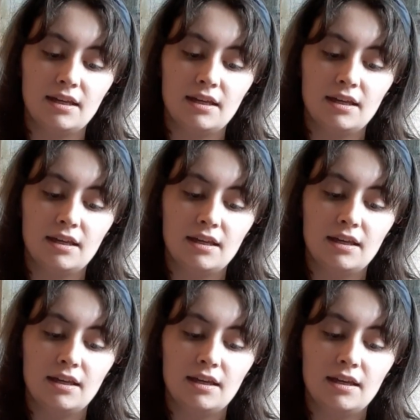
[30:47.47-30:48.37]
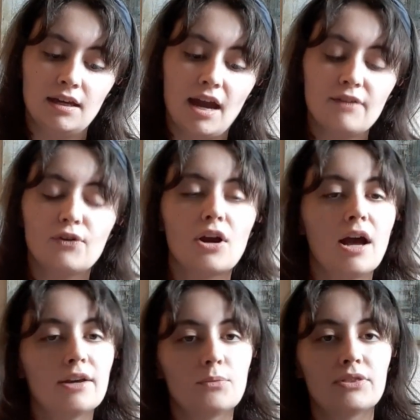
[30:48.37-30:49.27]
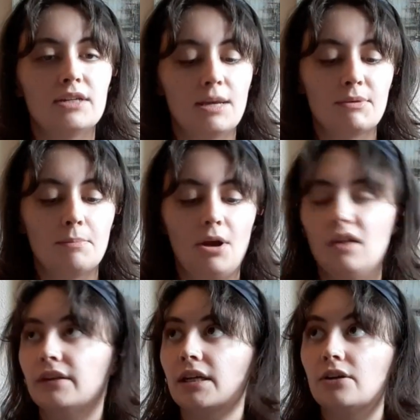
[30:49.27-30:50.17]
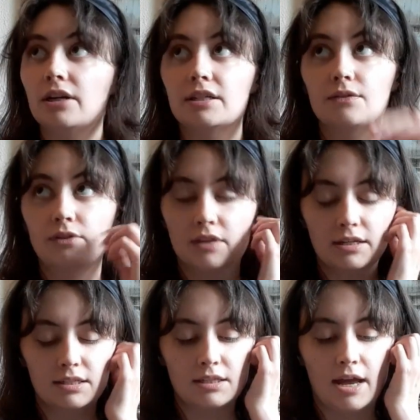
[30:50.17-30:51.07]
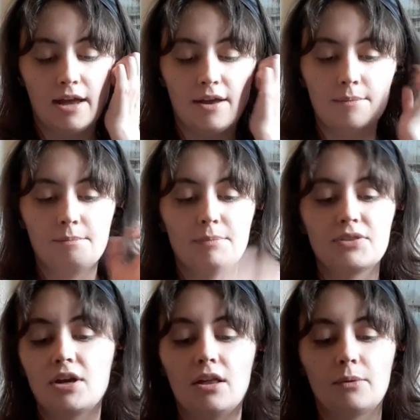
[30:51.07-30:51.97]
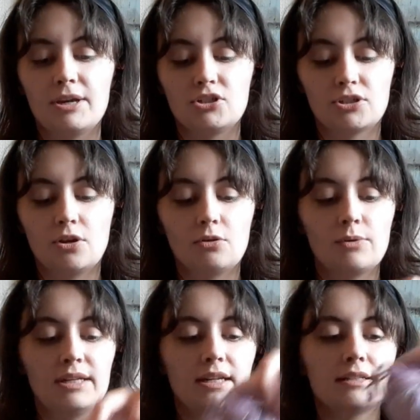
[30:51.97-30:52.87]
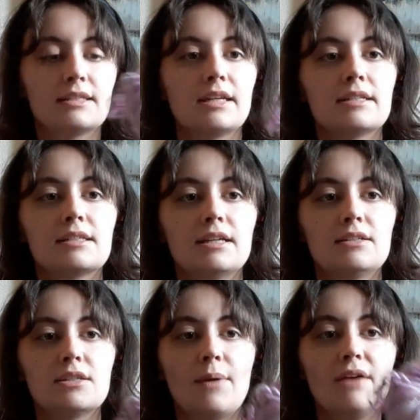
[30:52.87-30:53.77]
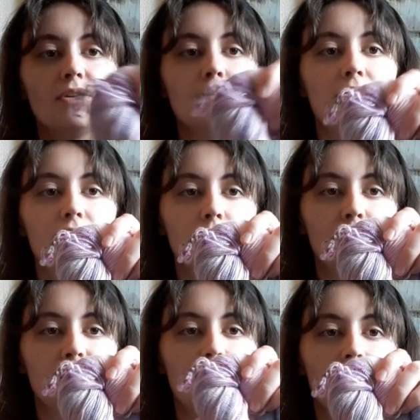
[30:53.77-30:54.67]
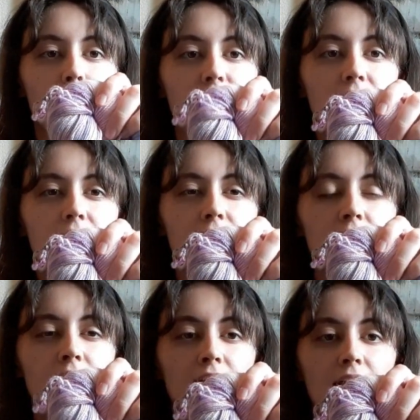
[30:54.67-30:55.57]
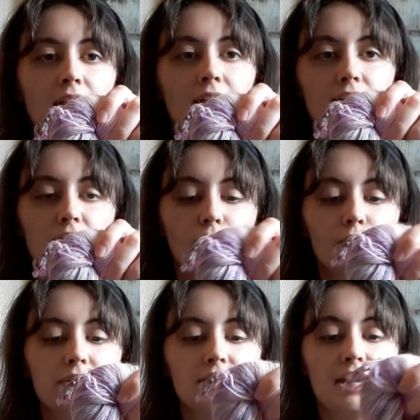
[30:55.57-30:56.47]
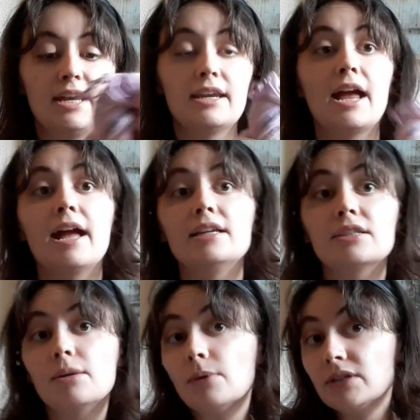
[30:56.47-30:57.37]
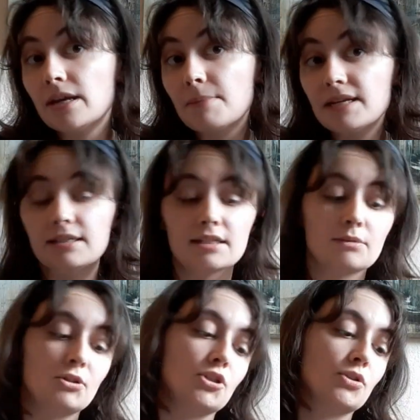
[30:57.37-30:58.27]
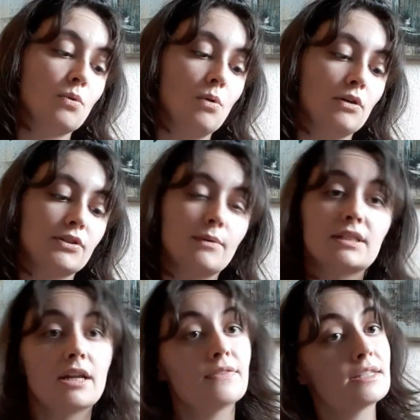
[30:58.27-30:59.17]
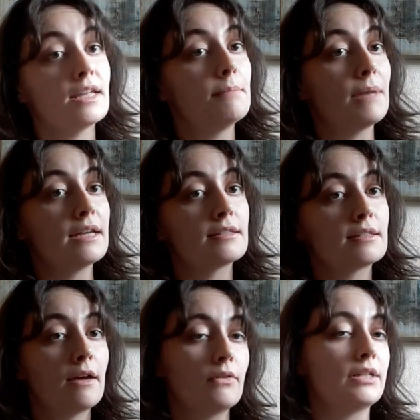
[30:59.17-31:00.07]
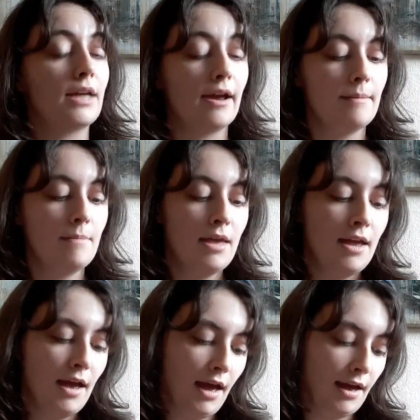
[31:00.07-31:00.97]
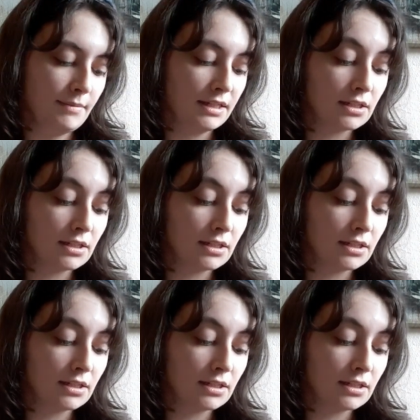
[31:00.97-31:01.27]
I forgot what the name of the pollinator is for this, but the colorway is just called Queen Anne's lace. And so every month we get a mini and a full skein, and they rotate bases, which is cool. So it's not the same base every time. It is sock yarn, but just